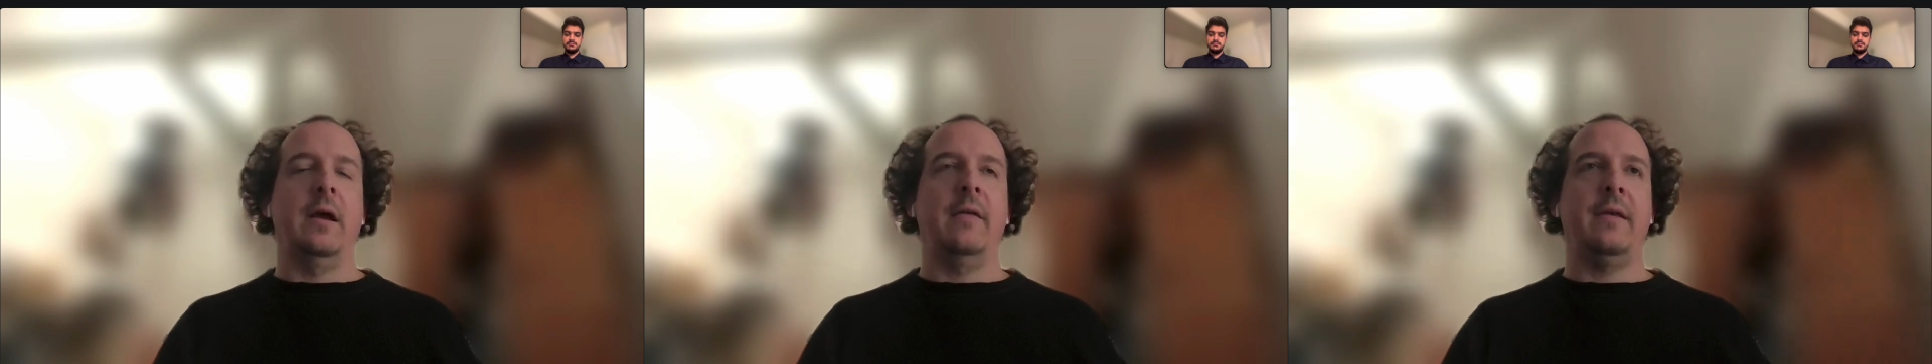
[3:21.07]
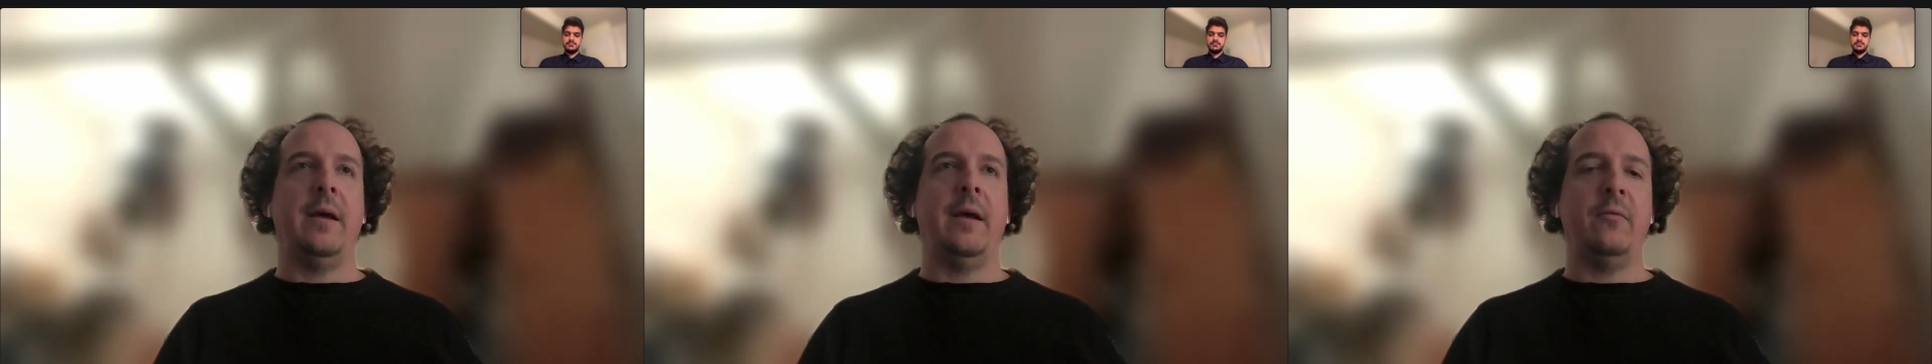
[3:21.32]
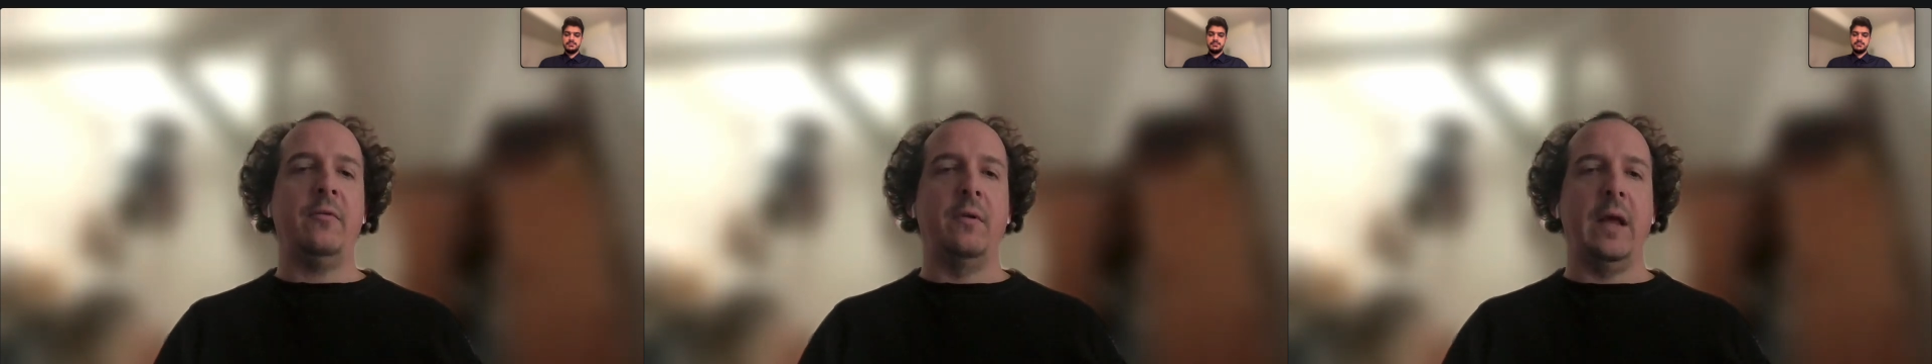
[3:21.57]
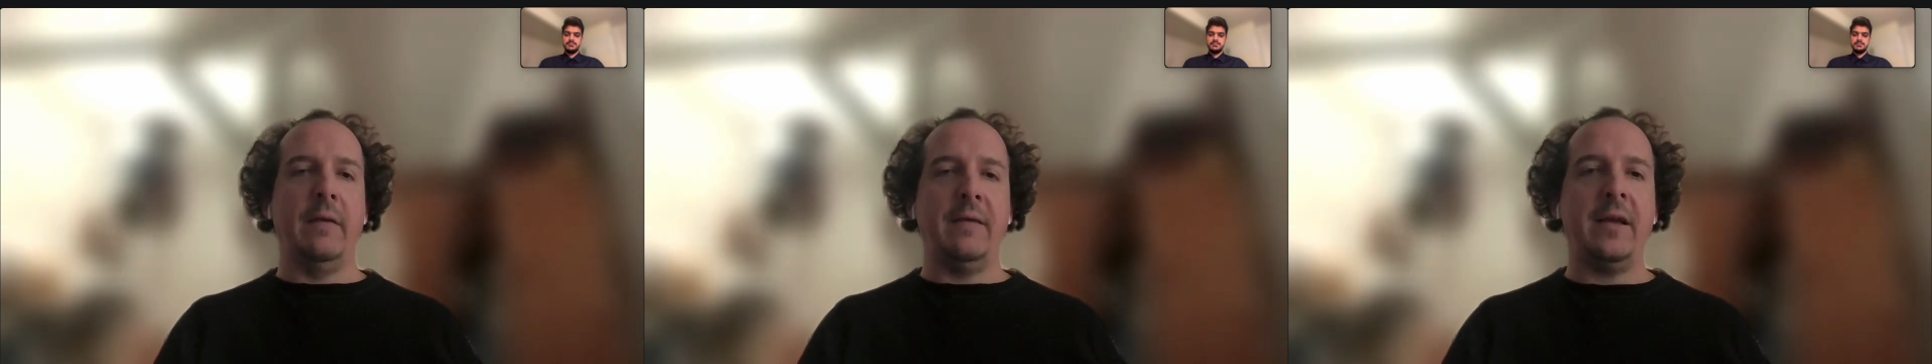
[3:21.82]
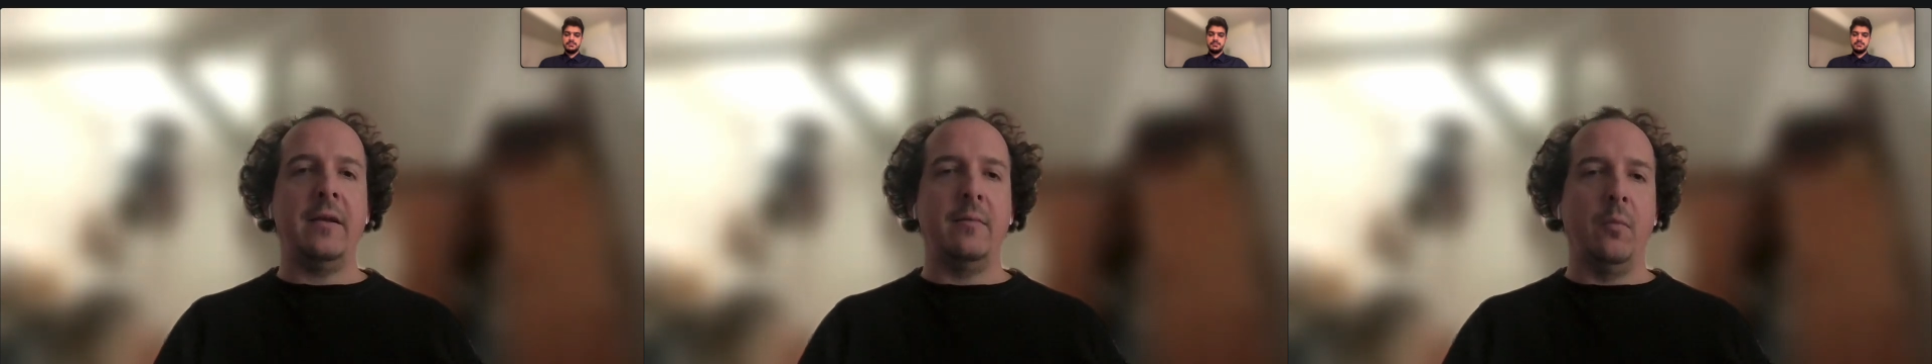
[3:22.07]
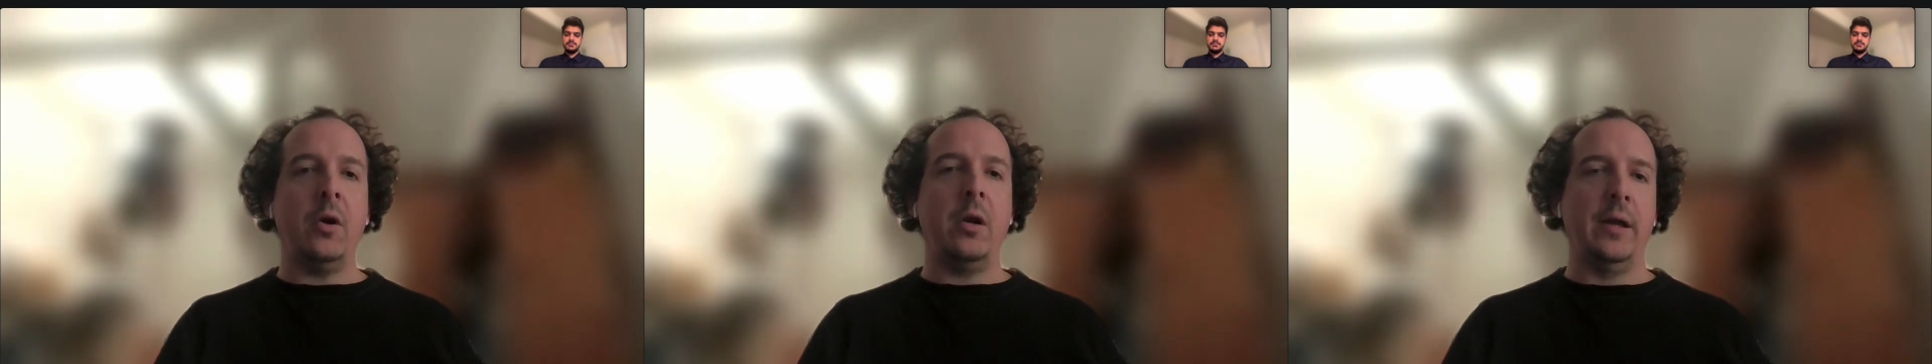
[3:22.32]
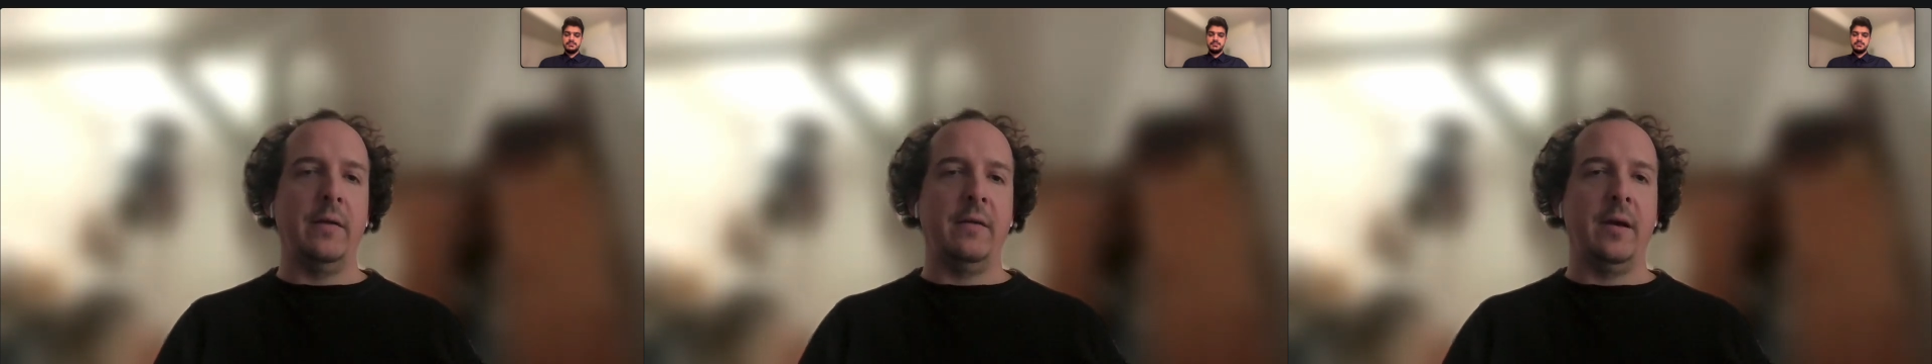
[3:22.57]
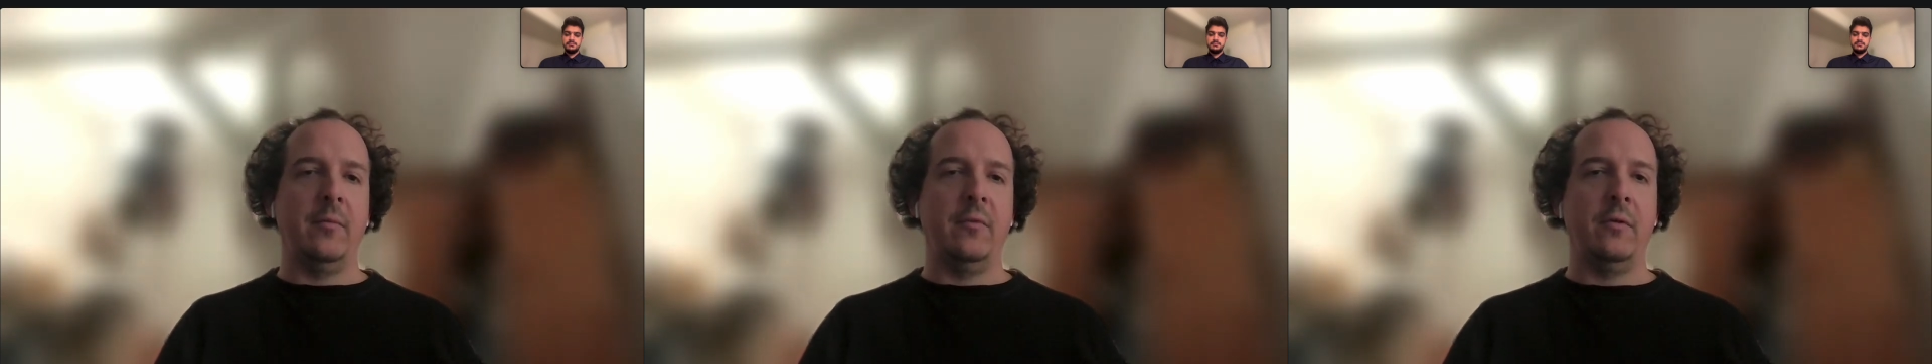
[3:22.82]
assumption, a second modeling
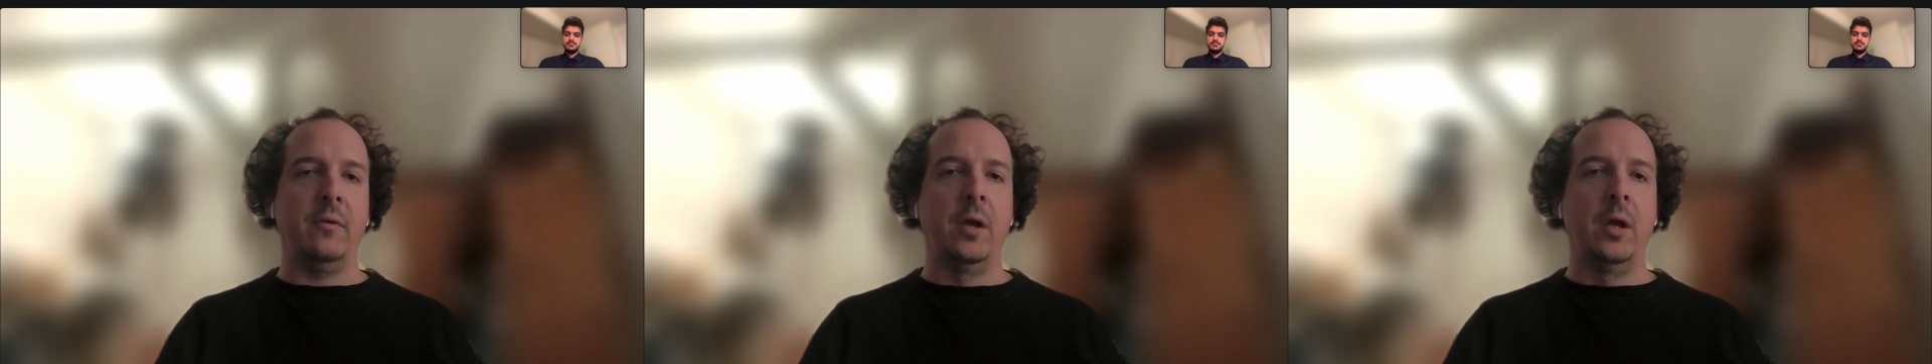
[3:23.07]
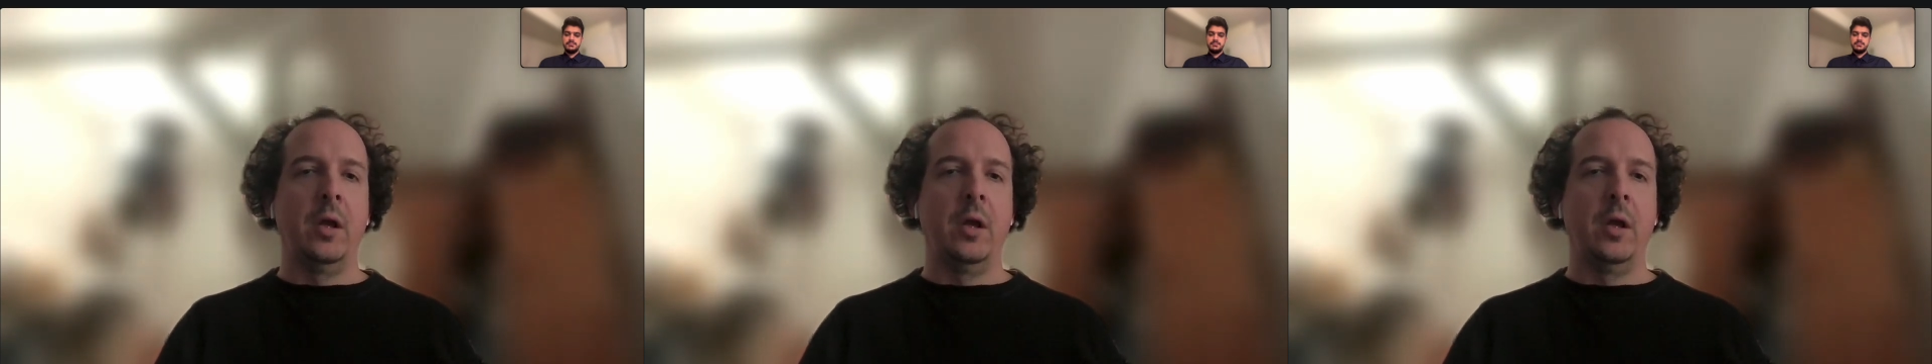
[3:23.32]
assumption